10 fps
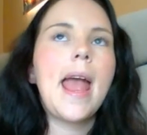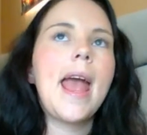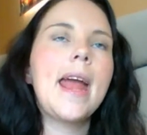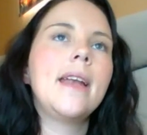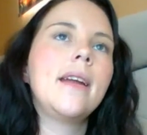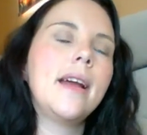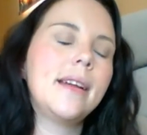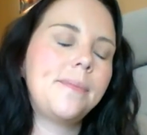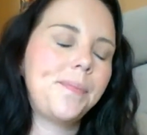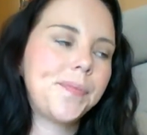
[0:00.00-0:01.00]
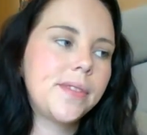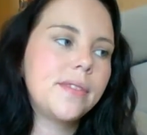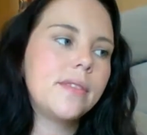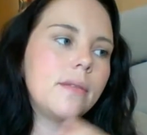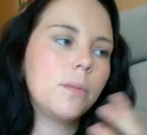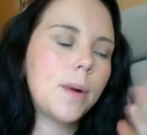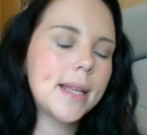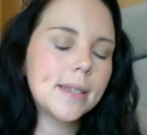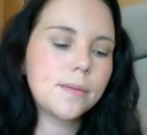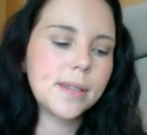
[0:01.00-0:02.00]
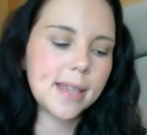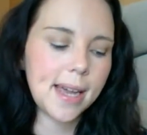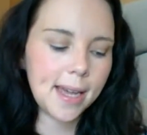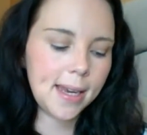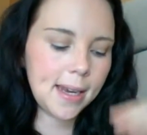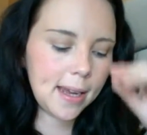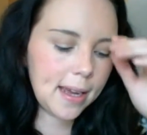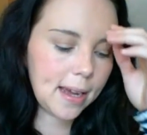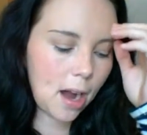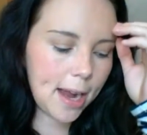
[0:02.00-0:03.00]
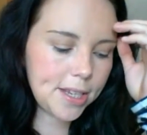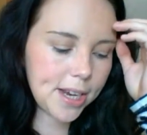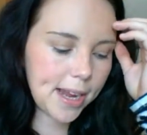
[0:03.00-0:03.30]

And once it was in, I